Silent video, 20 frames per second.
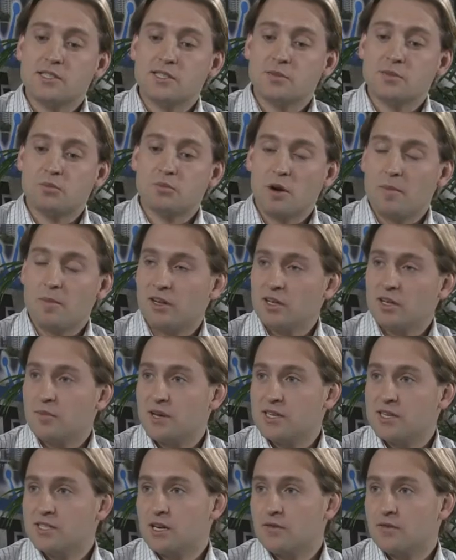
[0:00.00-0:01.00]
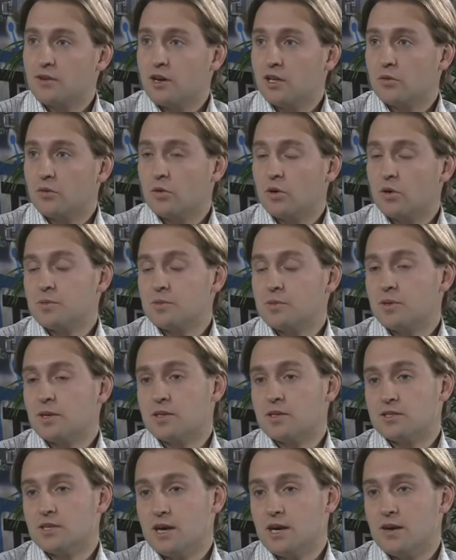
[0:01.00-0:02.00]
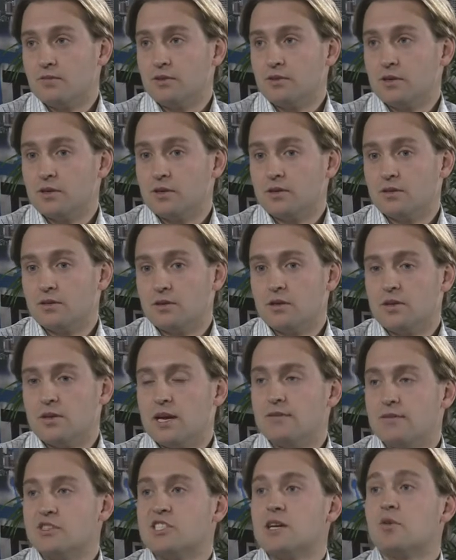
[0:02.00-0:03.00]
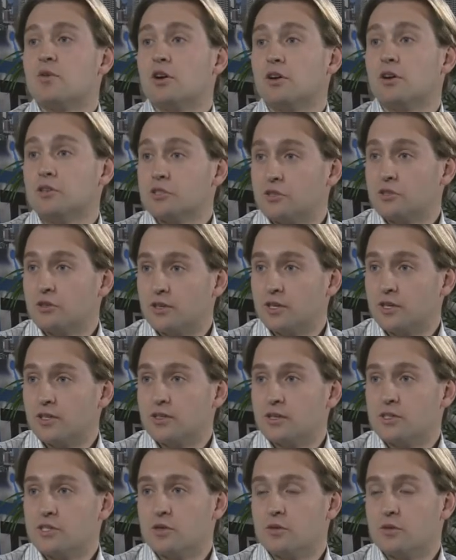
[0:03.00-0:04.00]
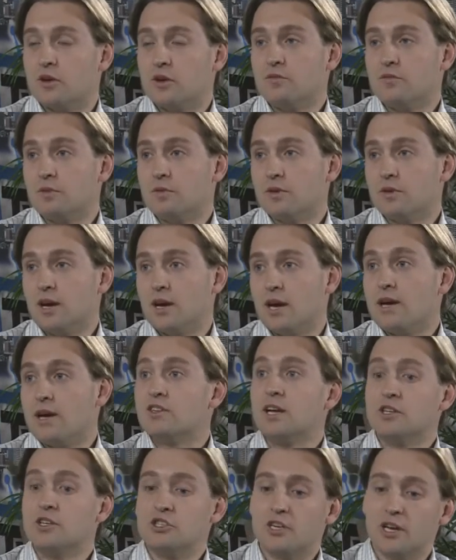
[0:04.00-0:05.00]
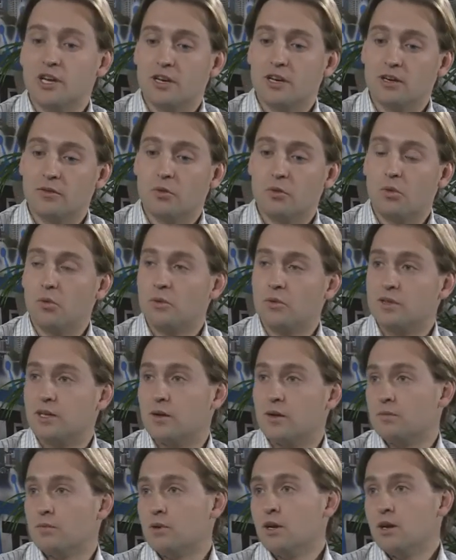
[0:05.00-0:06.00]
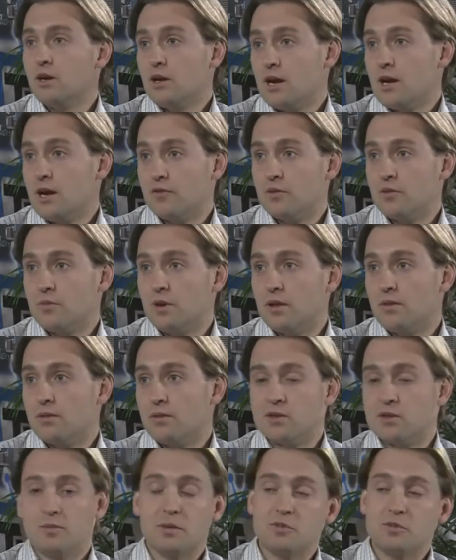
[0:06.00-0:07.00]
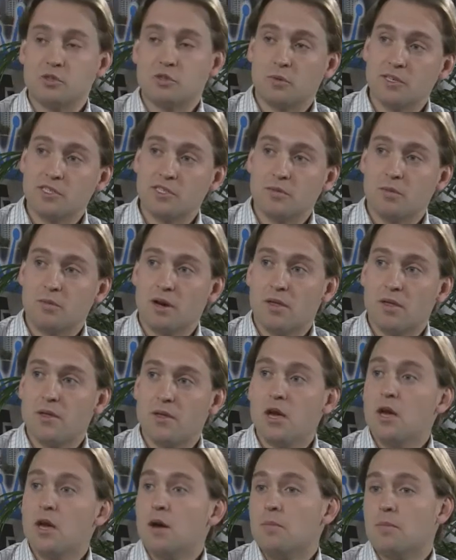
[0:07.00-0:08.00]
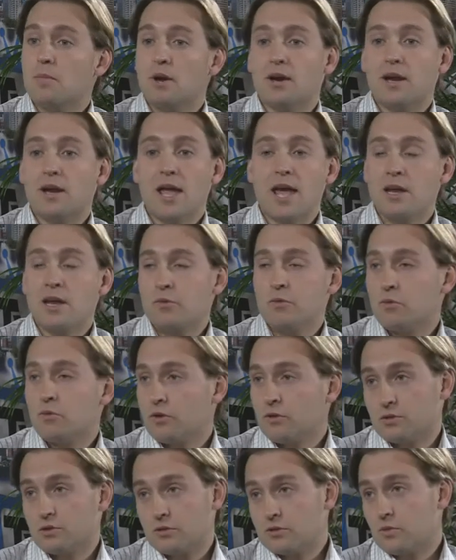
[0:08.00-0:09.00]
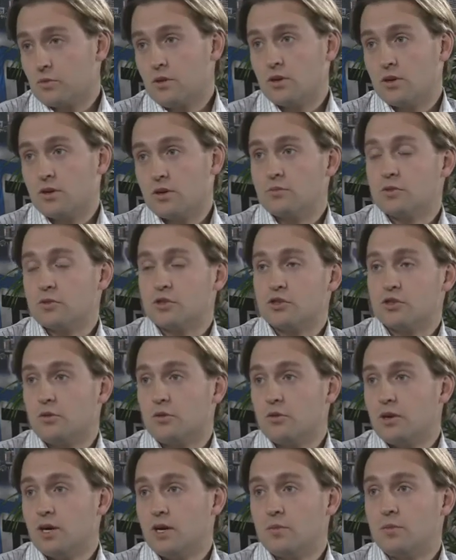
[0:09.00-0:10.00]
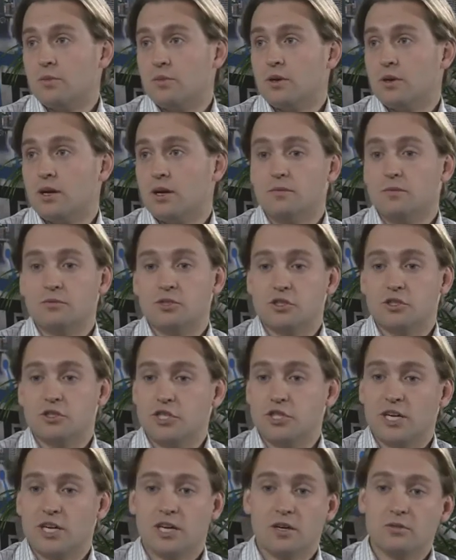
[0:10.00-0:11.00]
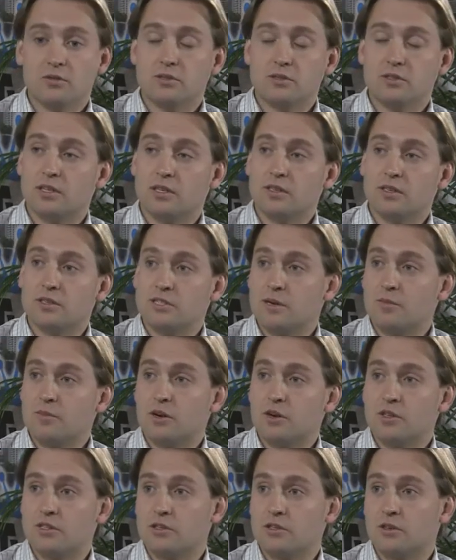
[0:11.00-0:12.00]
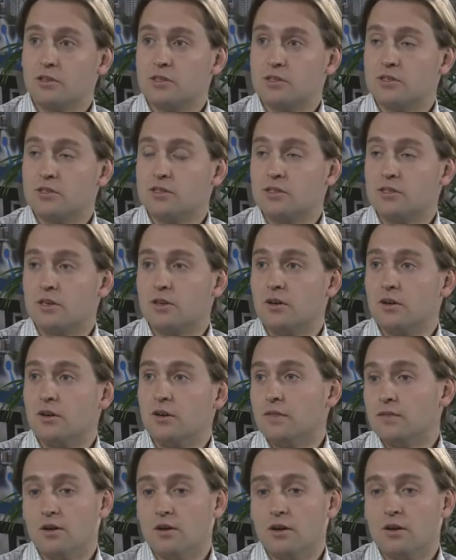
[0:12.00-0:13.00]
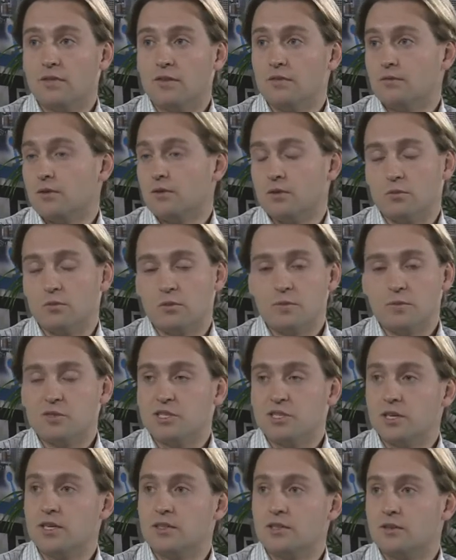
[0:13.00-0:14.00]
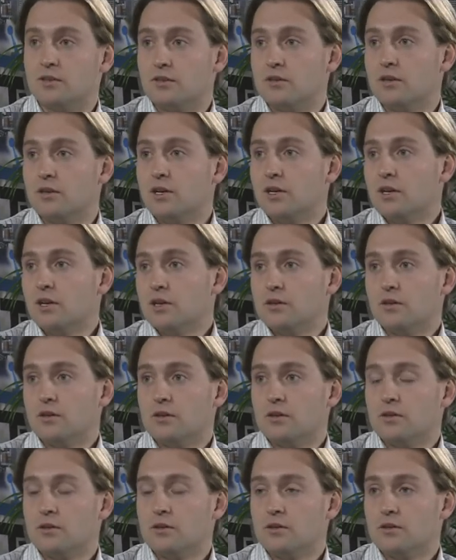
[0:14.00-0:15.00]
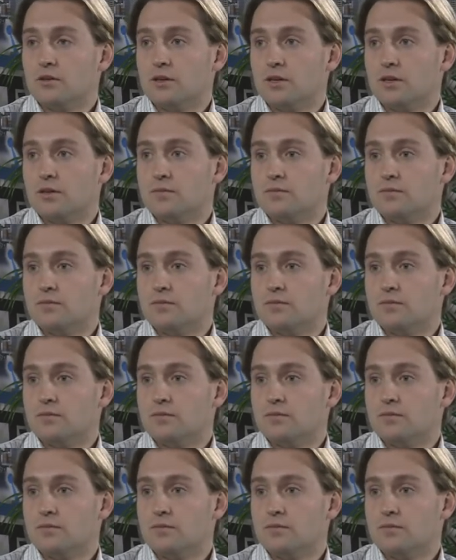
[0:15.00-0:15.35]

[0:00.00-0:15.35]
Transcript: primarily based out of Keller Williams because they have a they have a seminar circuit, and okay. so I've been I have an educating role with them every month, sometimes twice a month, but any realtor is welcome to show up. Um, just check out uh, their seminar circuits uh, on, on their website or uh, their, their, uh,